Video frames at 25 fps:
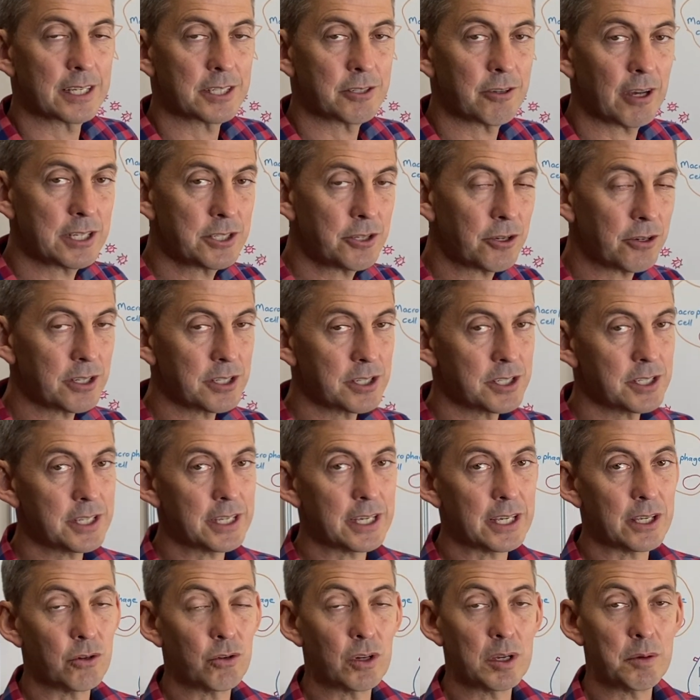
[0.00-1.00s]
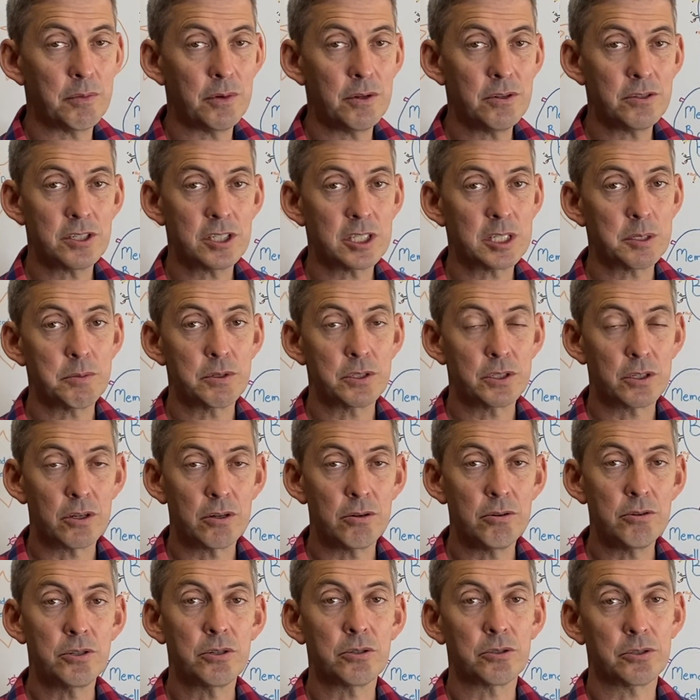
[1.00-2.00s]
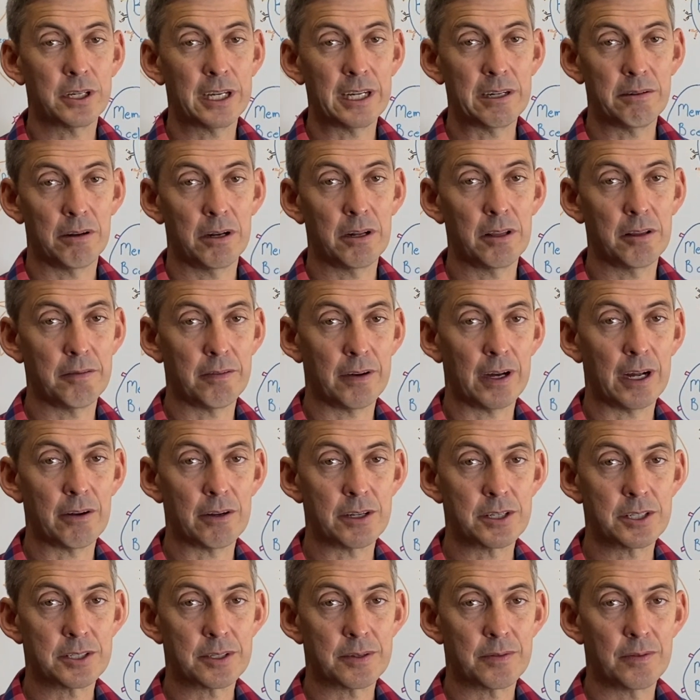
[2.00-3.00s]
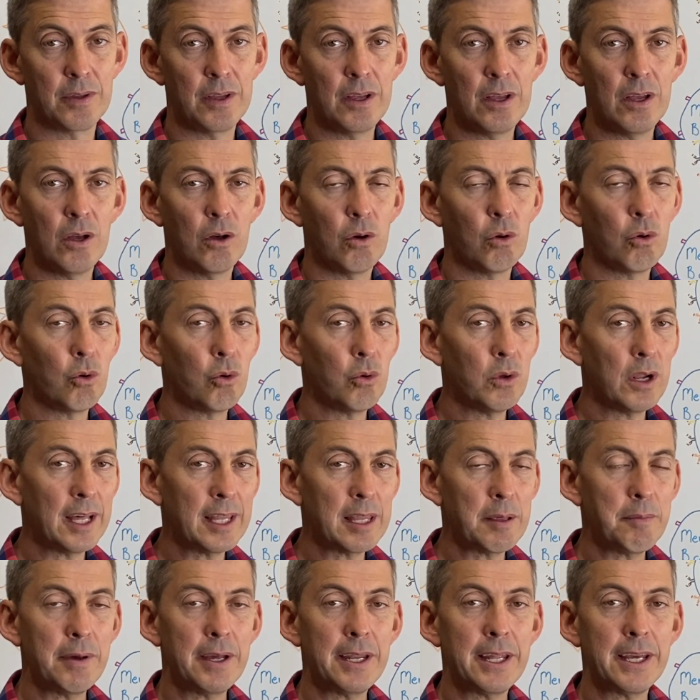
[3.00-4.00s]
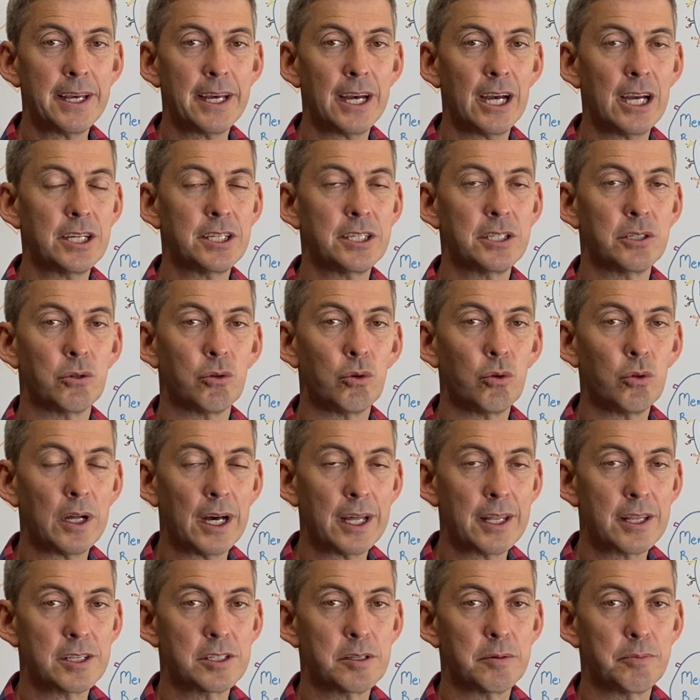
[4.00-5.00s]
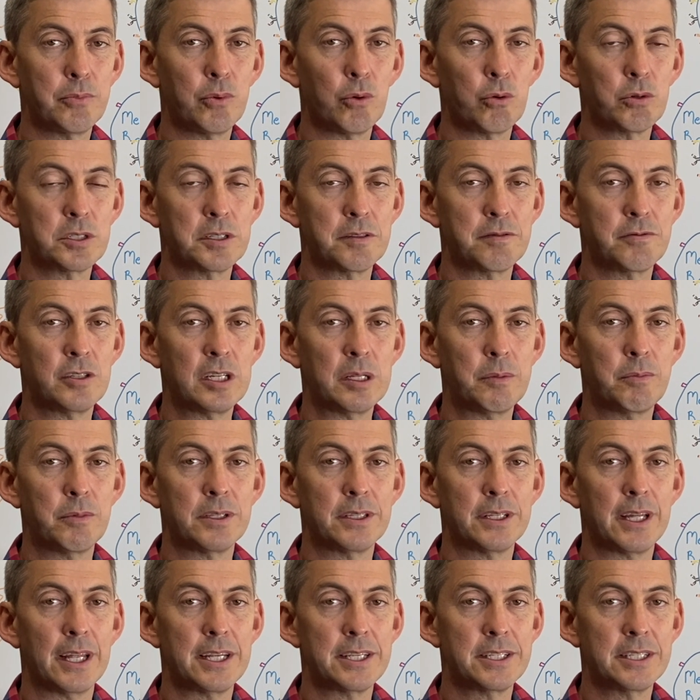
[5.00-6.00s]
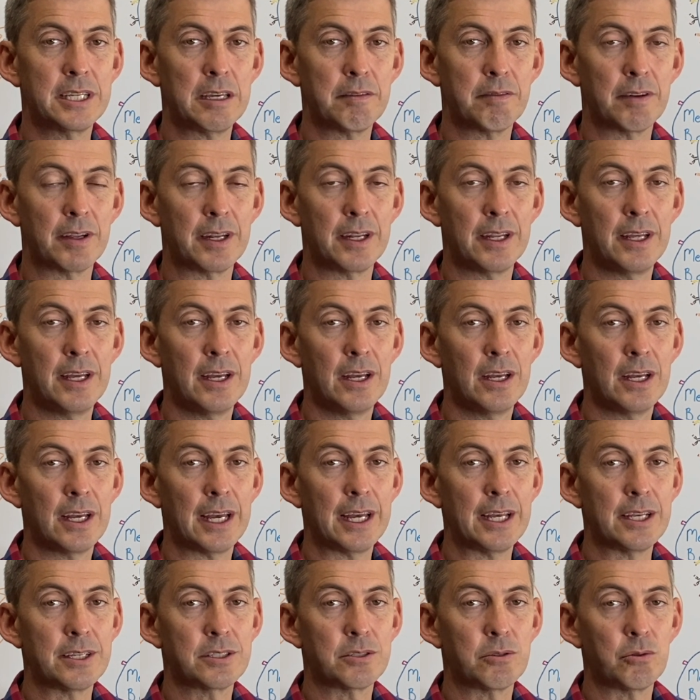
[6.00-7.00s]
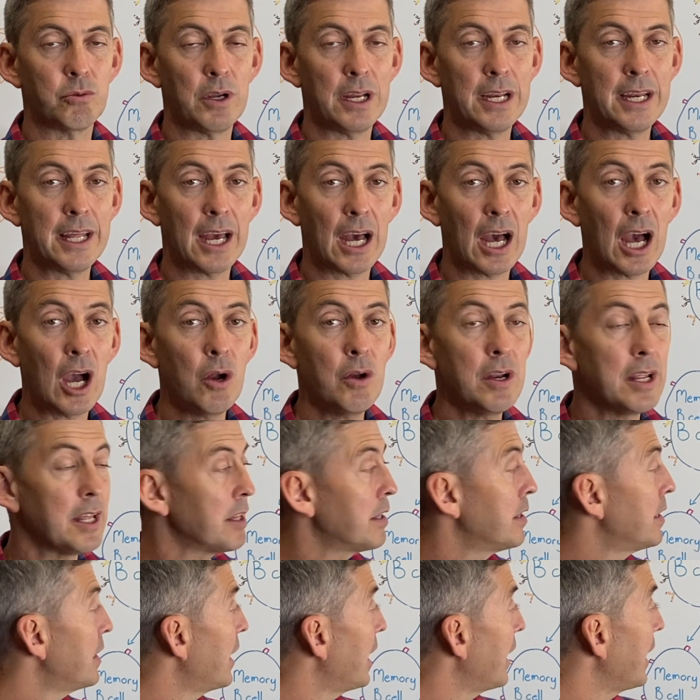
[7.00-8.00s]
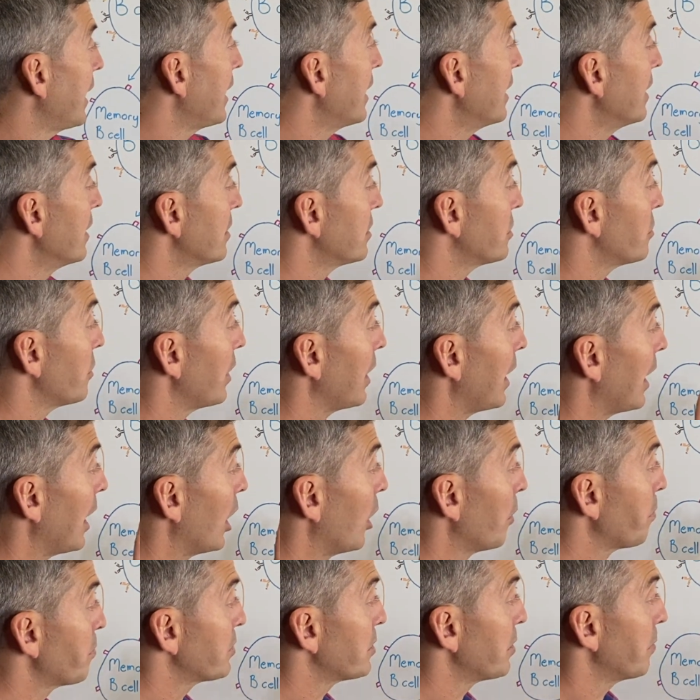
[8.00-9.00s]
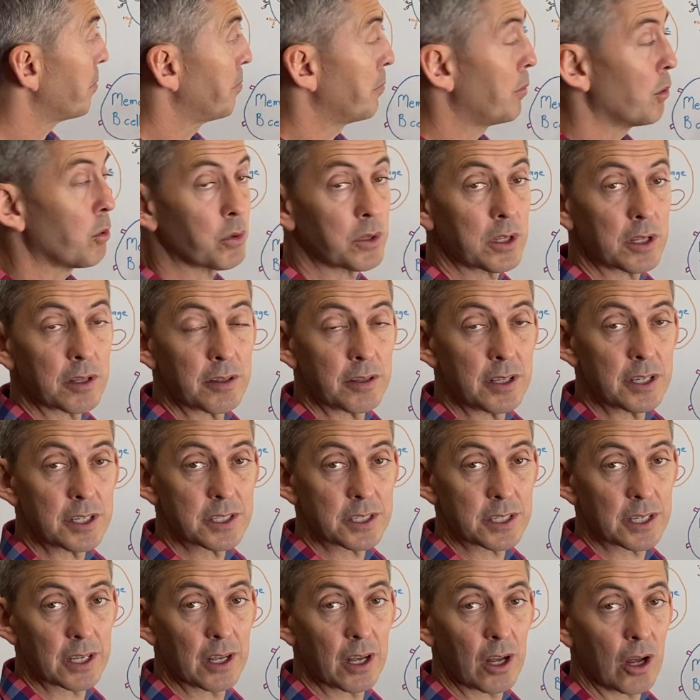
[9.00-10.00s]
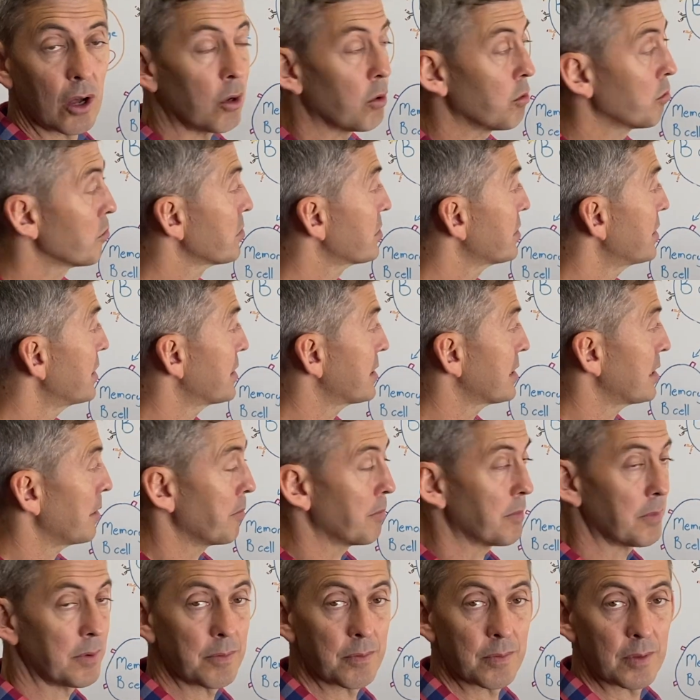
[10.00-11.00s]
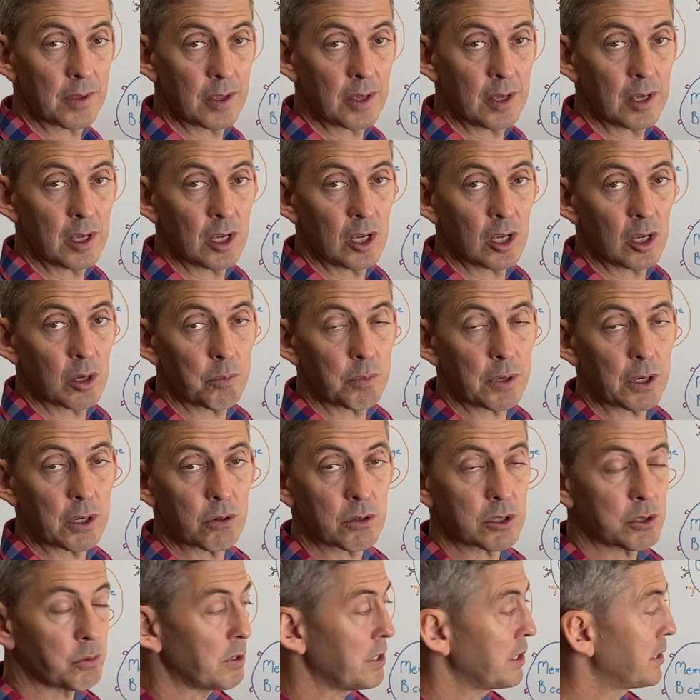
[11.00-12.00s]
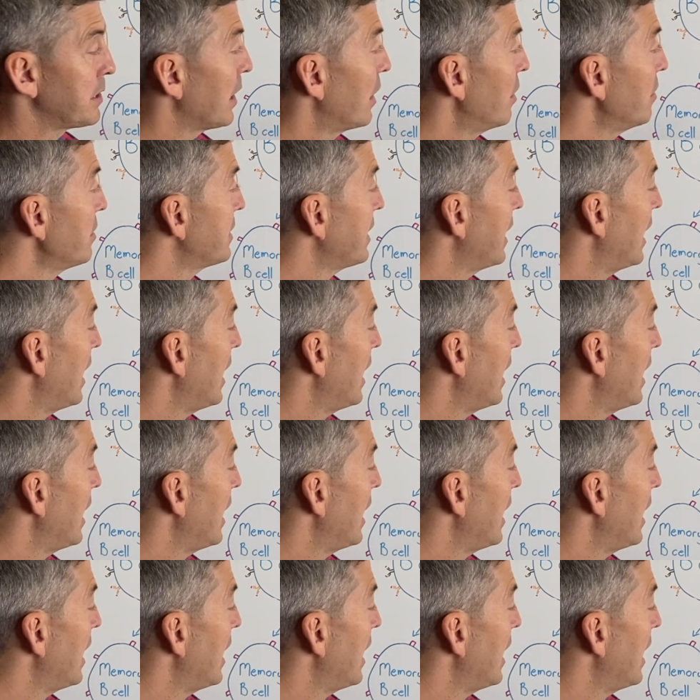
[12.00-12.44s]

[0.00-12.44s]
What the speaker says: So as you can see, your immune system is crucial to get rid of the virus. All other medication, all other supportive treatment that is given is really only there to help support this whole system, because we don't